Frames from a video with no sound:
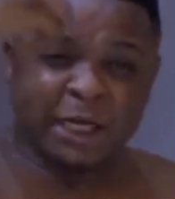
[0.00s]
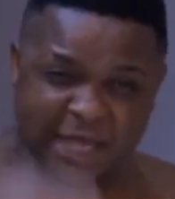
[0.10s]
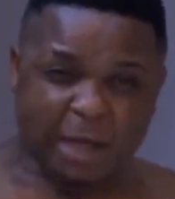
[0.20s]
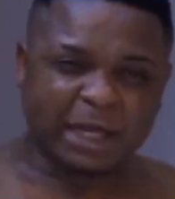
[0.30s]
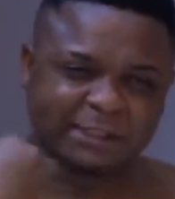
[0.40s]

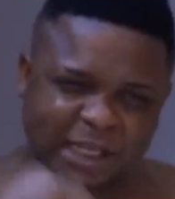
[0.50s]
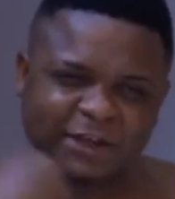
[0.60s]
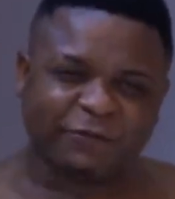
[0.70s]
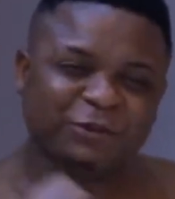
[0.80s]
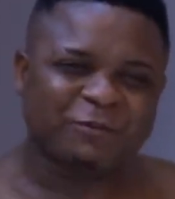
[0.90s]
Now can
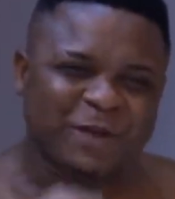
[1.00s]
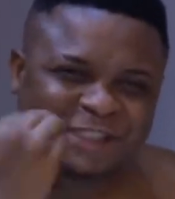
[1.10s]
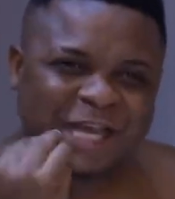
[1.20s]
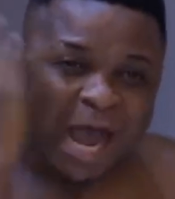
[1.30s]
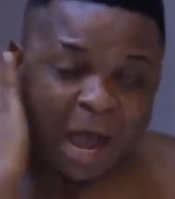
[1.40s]
stand in front of me
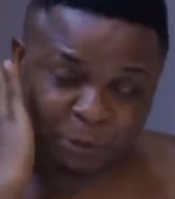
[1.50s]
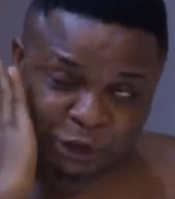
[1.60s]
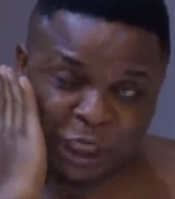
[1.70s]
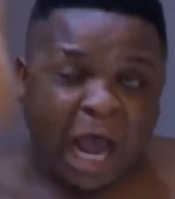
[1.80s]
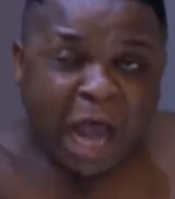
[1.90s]
and say
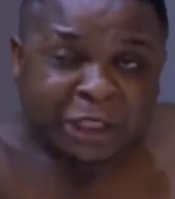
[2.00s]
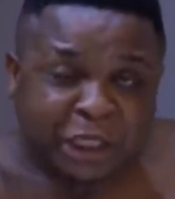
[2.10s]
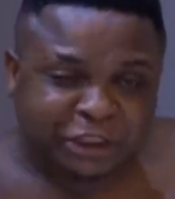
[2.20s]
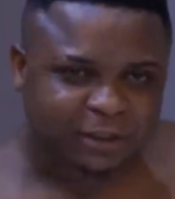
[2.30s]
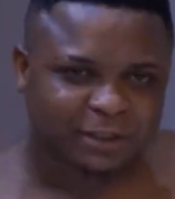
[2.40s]
I'm
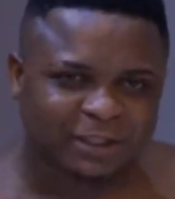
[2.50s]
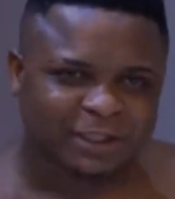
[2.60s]
tired.